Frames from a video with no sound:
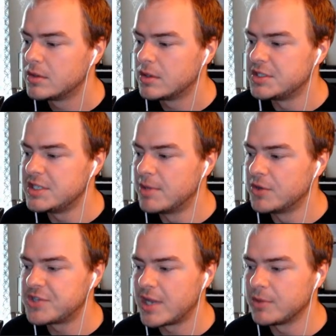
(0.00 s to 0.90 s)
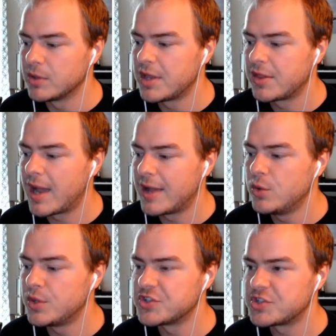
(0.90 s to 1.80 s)
Deebo Samuel, another guy who
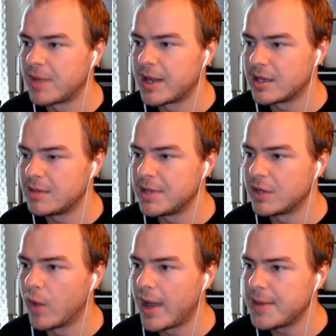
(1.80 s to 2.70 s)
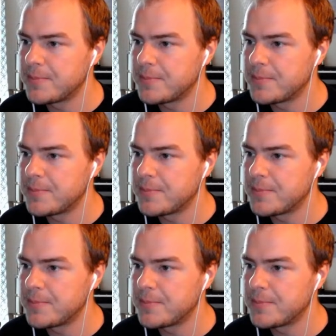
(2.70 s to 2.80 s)
can spike in a big way.